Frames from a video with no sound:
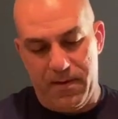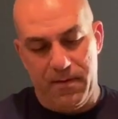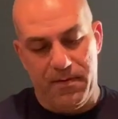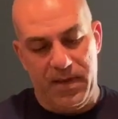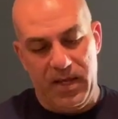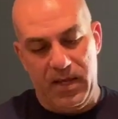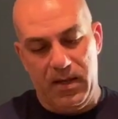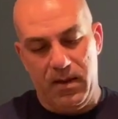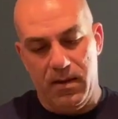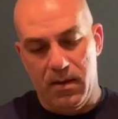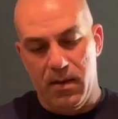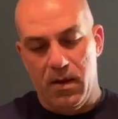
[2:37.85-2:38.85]
the
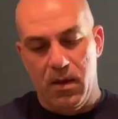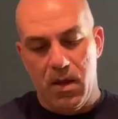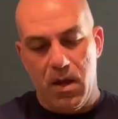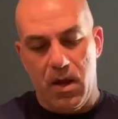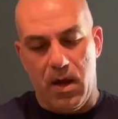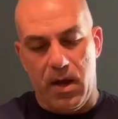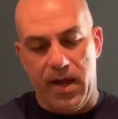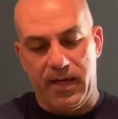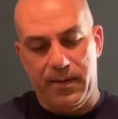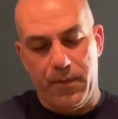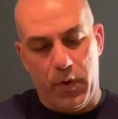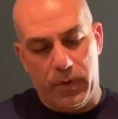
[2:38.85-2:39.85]

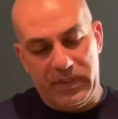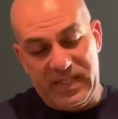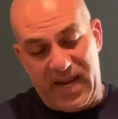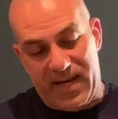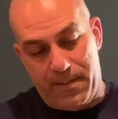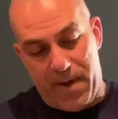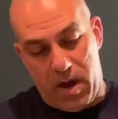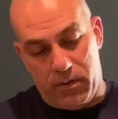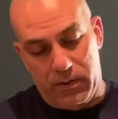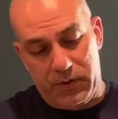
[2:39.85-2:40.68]
NMO antenna mount.